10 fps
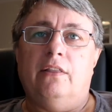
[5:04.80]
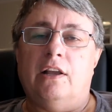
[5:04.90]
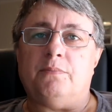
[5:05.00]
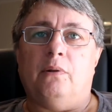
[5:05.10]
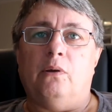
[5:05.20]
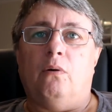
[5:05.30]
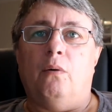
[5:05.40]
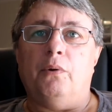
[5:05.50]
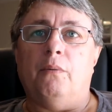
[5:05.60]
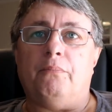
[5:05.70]
That's probably why
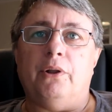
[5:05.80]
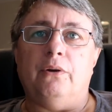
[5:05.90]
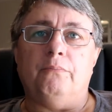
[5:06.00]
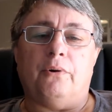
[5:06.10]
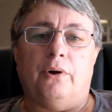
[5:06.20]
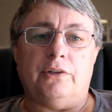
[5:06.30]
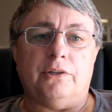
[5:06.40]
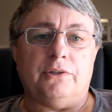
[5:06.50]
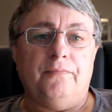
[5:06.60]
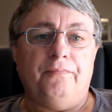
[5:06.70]
we got pretty good prices.